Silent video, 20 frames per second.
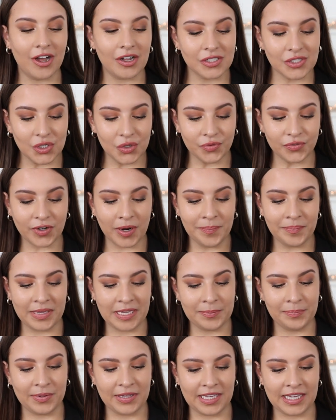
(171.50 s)
also from
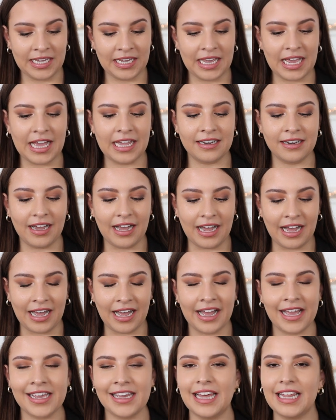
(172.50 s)
BP and
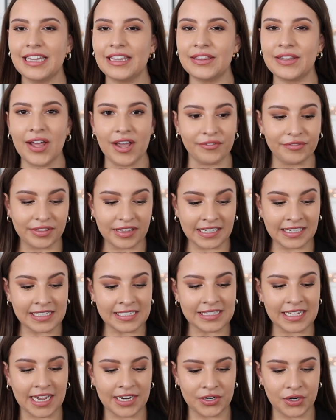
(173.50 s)
I love
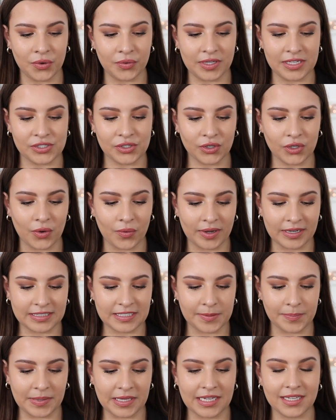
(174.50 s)
these. I know these are going
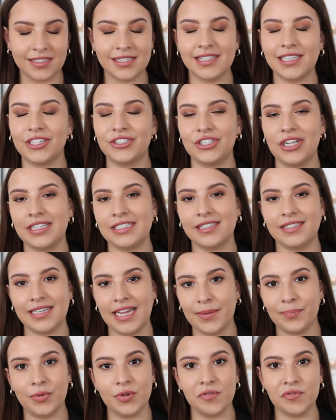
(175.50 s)
to be such a
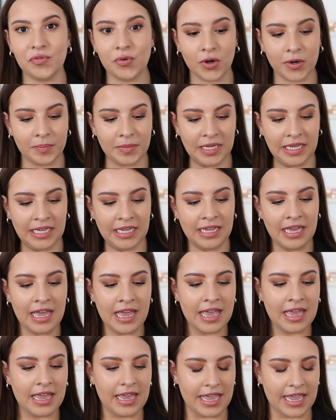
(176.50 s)
staple for me
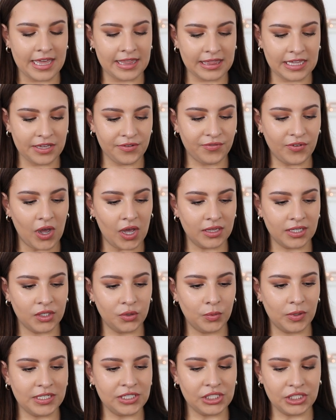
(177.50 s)
in the fall
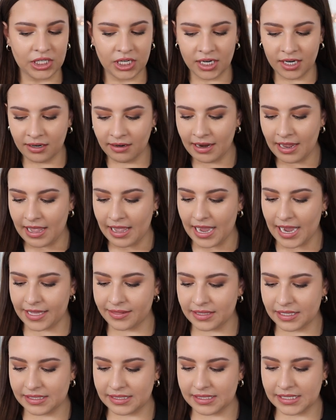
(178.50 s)
and winter.
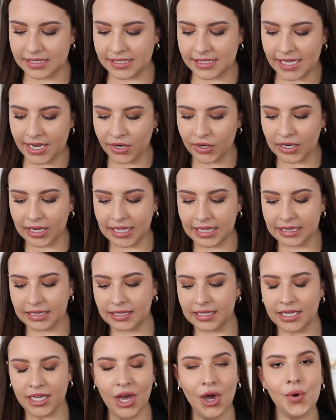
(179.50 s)
And this is their
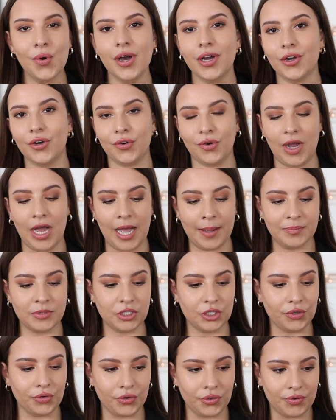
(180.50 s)
Clio
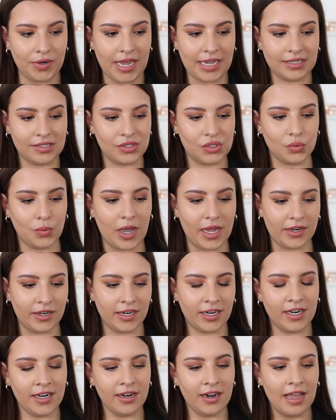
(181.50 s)
cropped crew neck
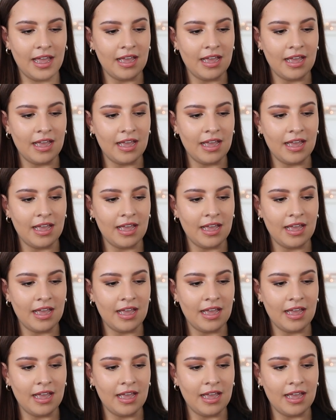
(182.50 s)
sweater.